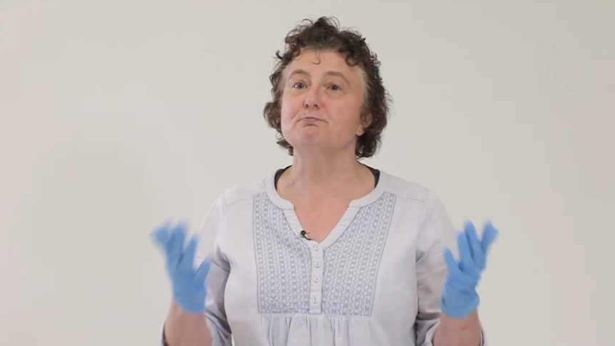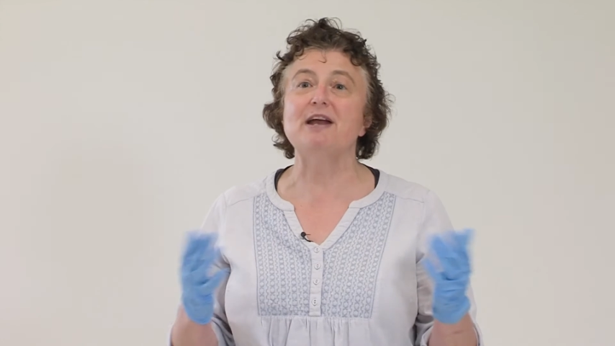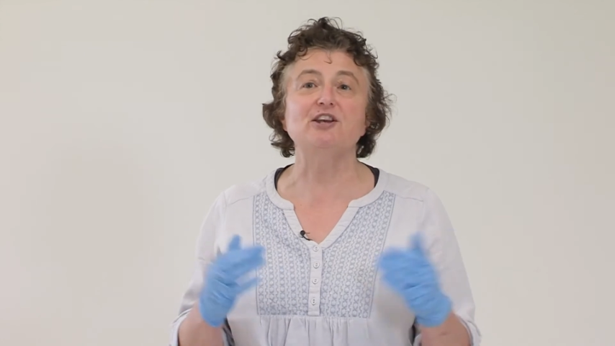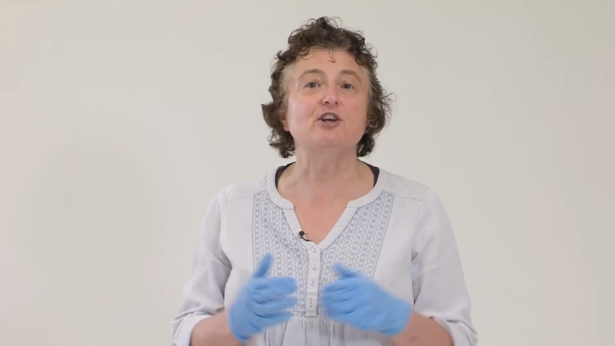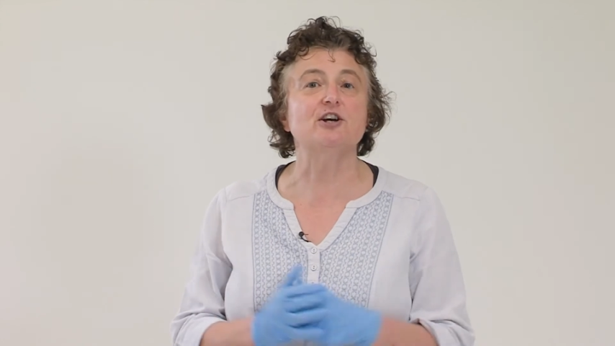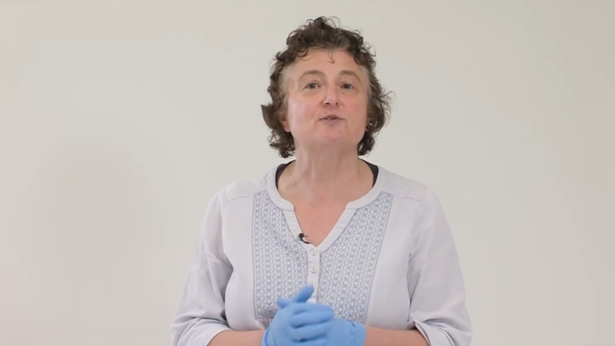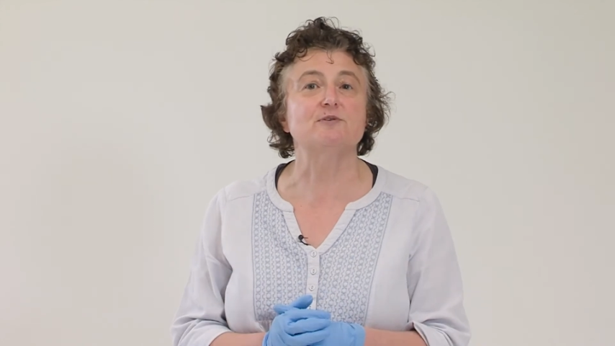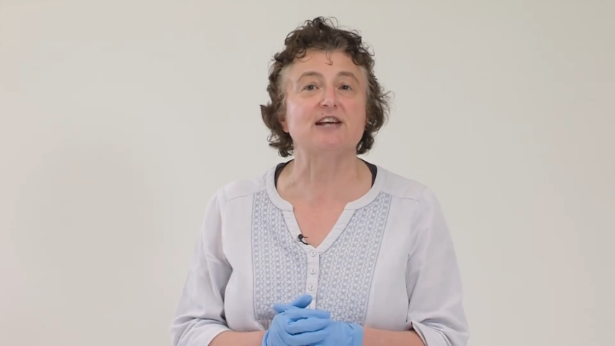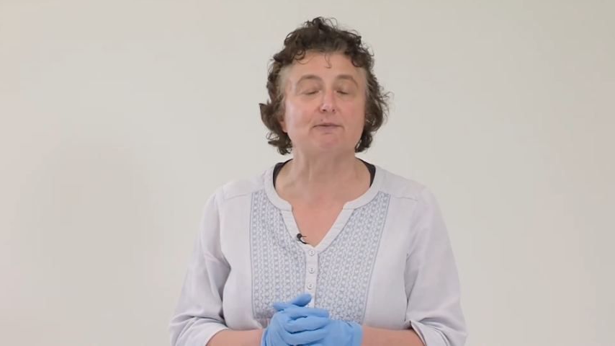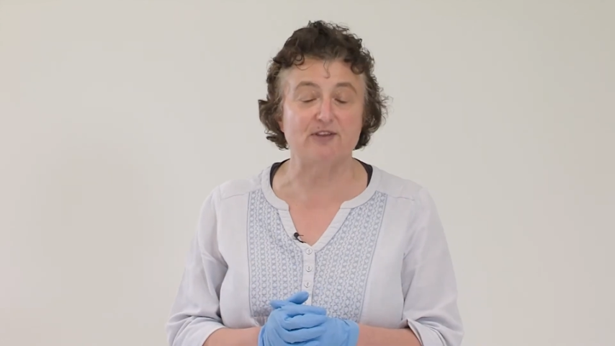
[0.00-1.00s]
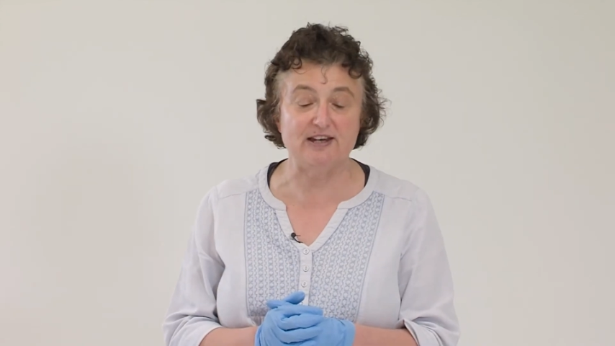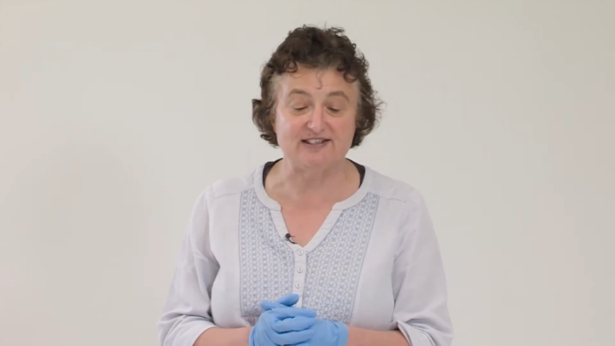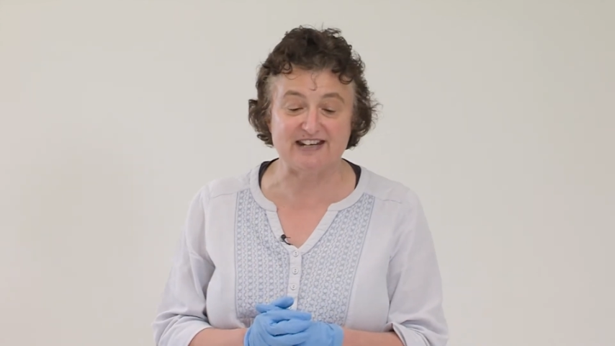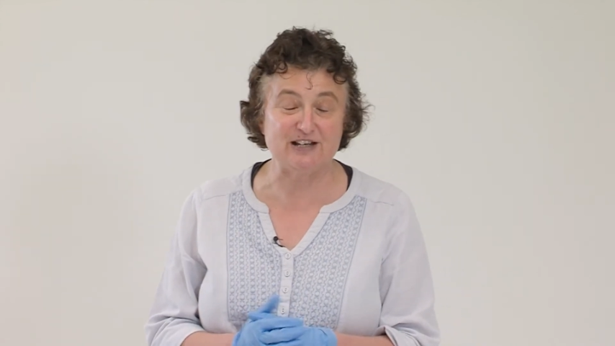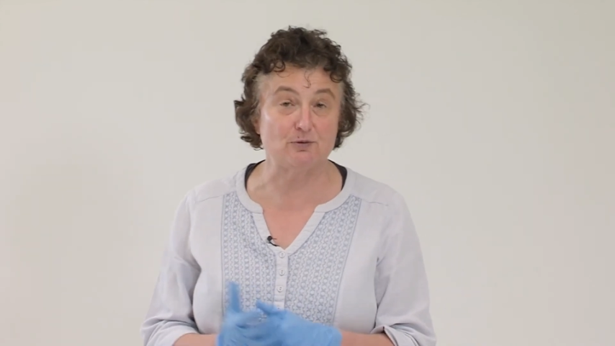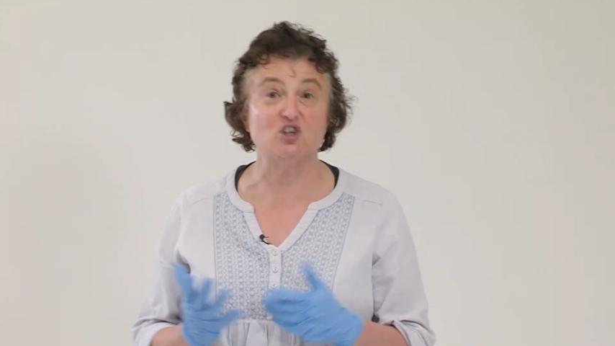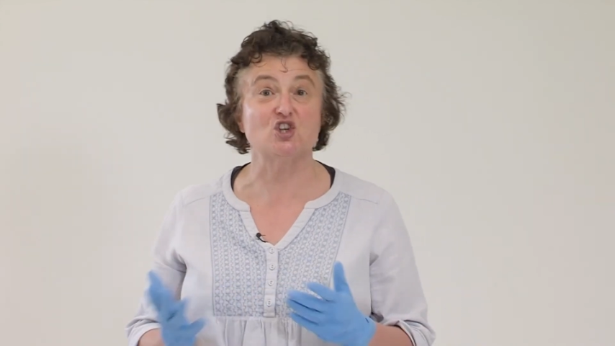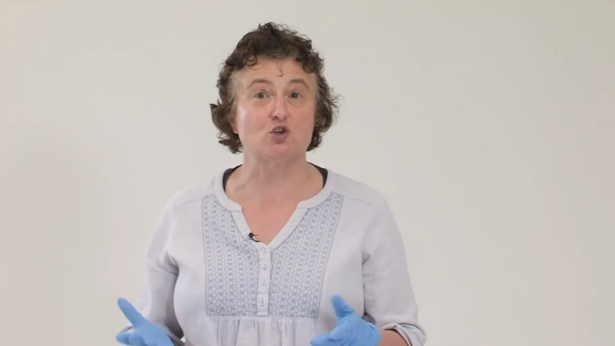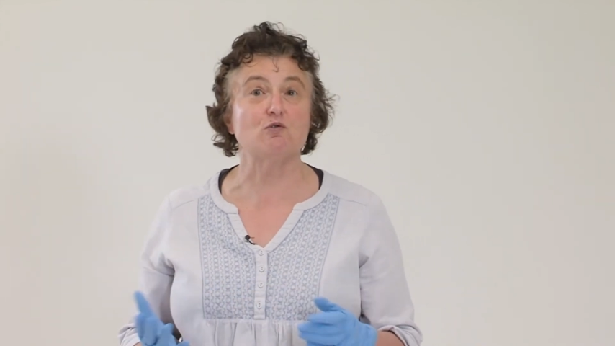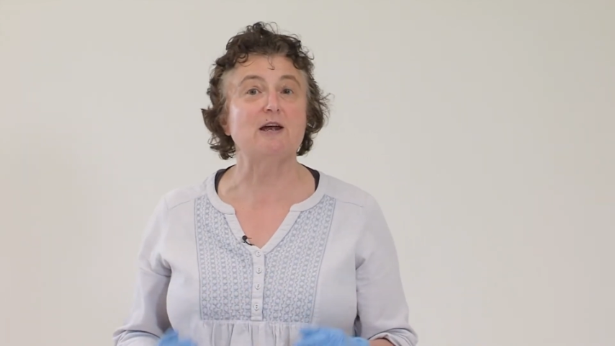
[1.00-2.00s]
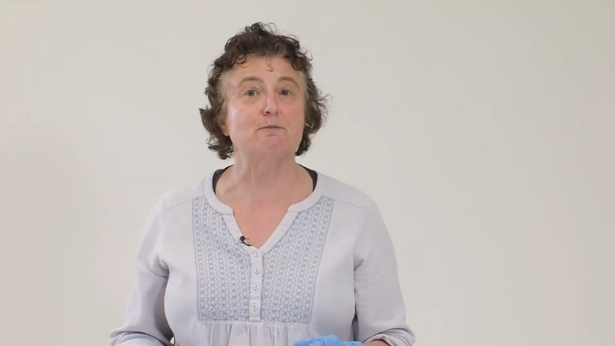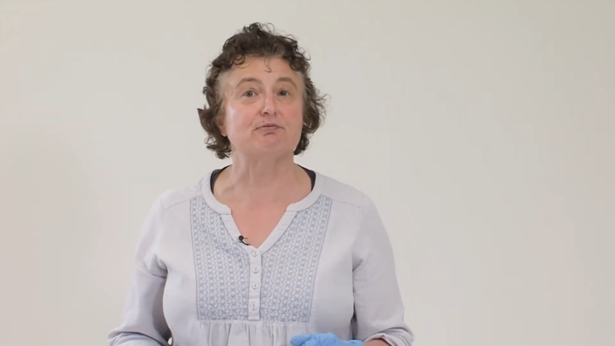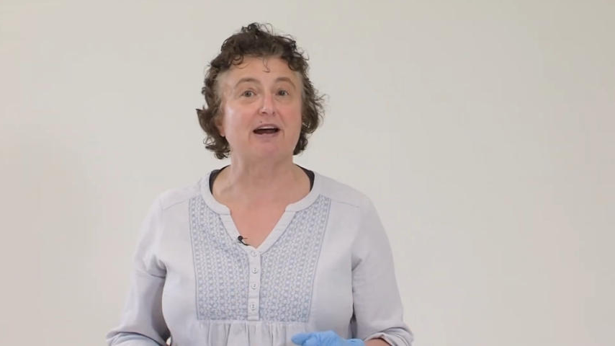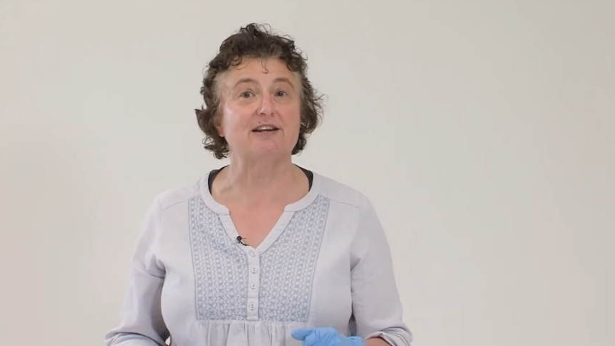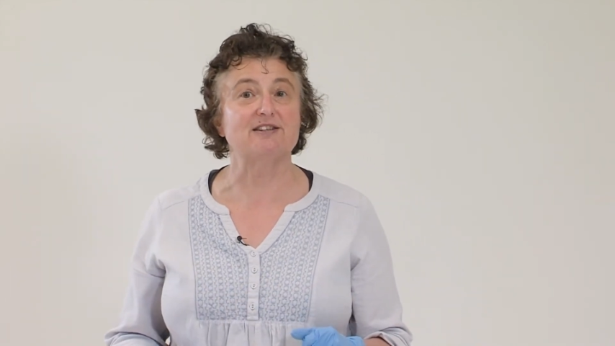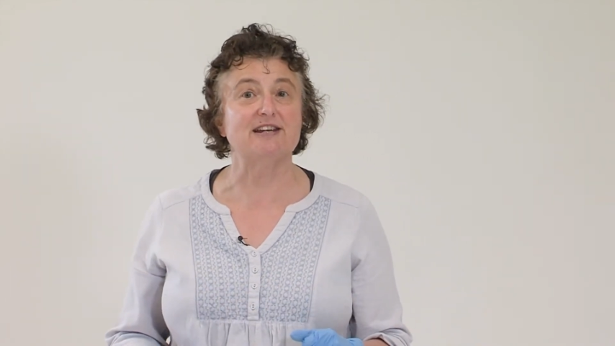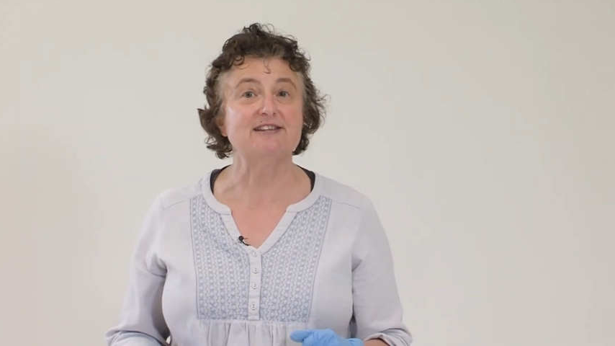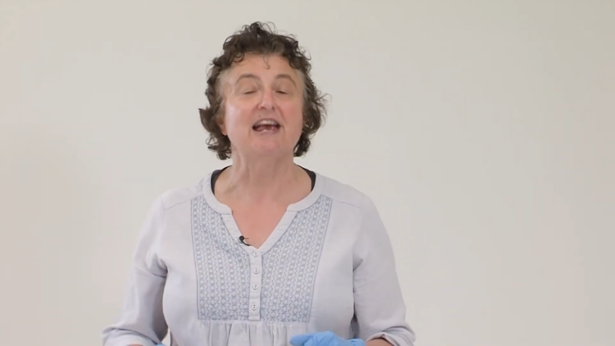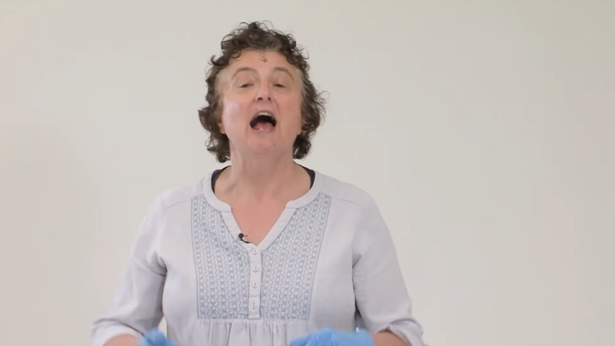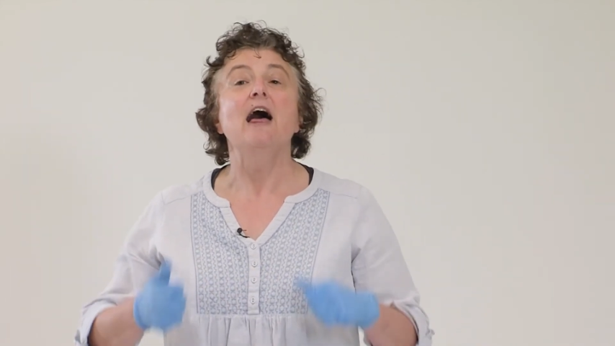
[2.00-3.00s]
many nurseries have these days, which is great practice,